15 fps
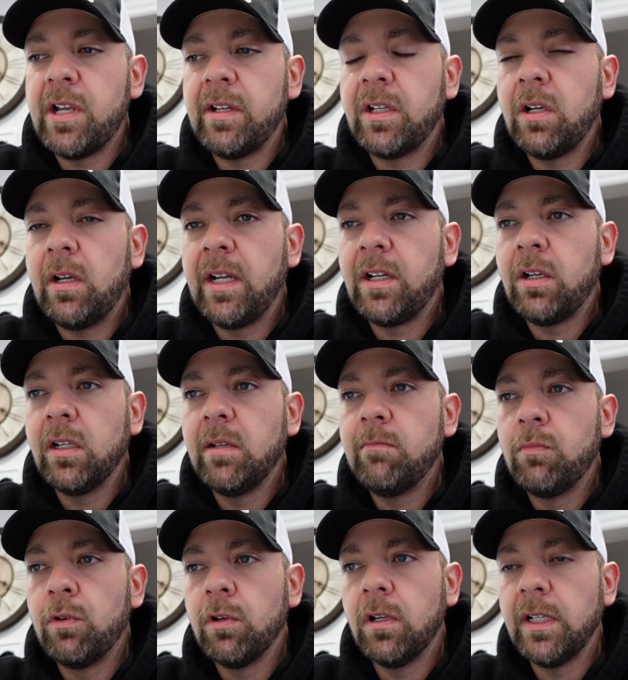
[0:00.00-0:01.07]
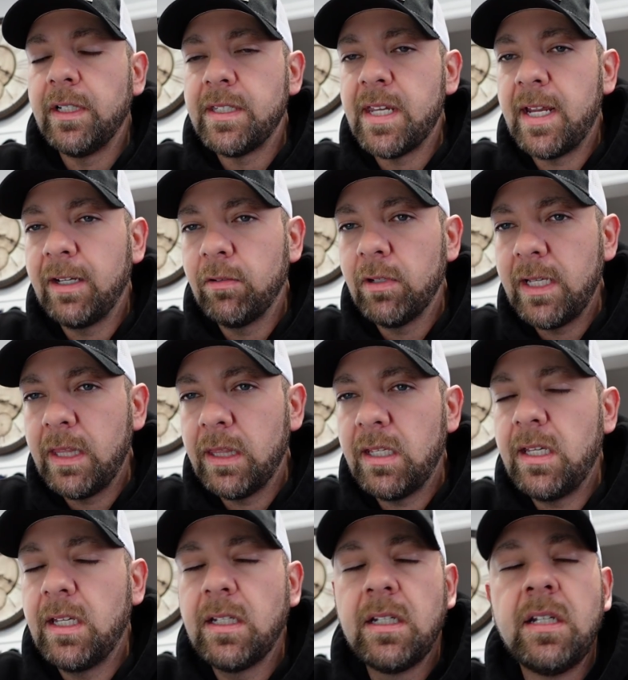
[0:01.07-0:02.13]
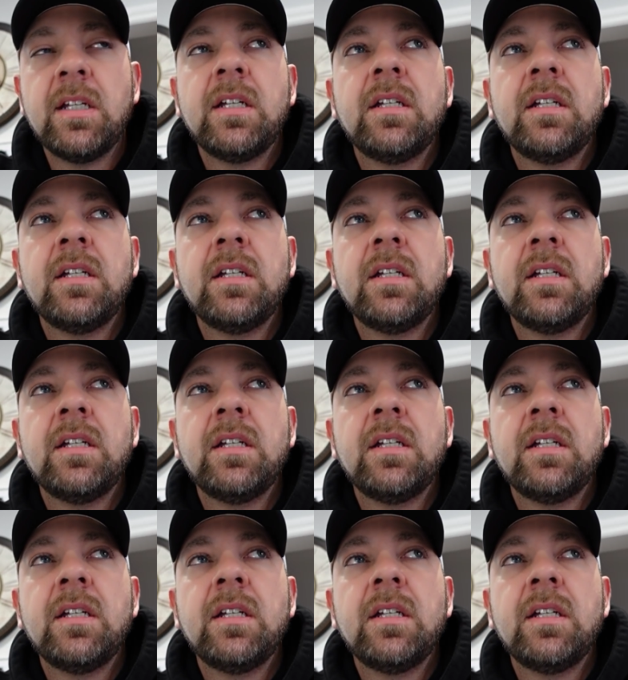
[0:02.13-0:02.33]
I, ca I call it more an integrity thing